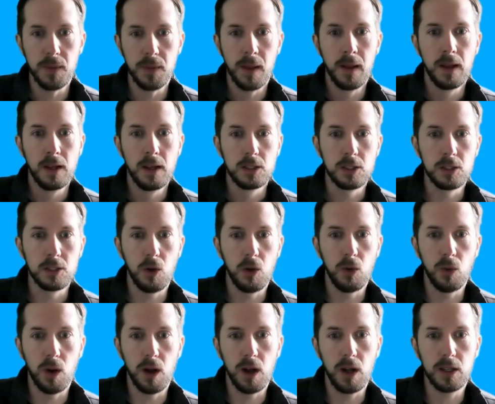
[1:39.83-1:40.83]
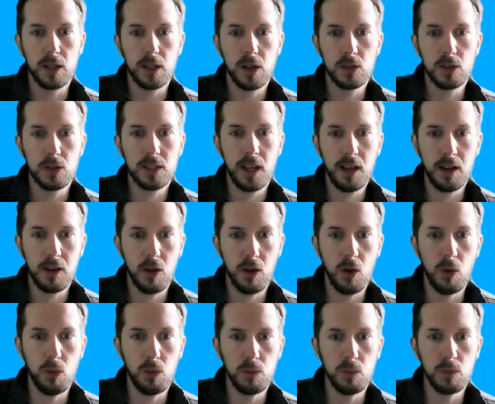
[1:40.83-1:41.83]
So, take
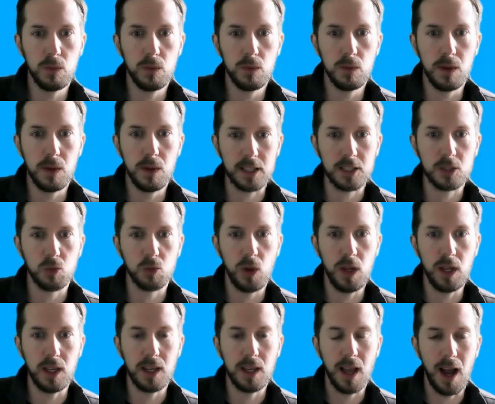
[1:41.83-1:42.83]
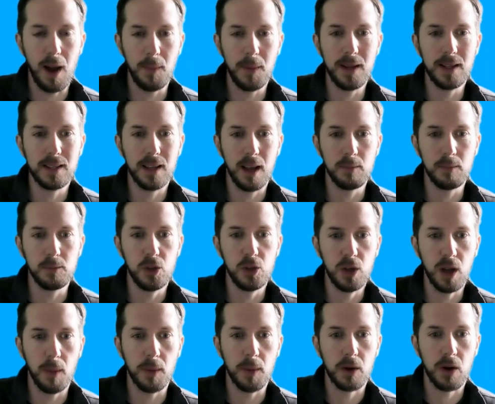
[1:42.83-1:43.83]
note next week how many times you
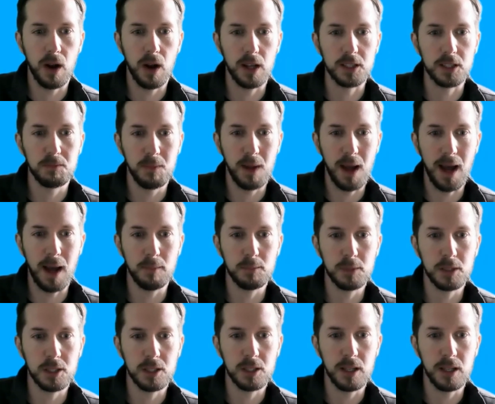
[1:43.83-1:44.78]
come across maps,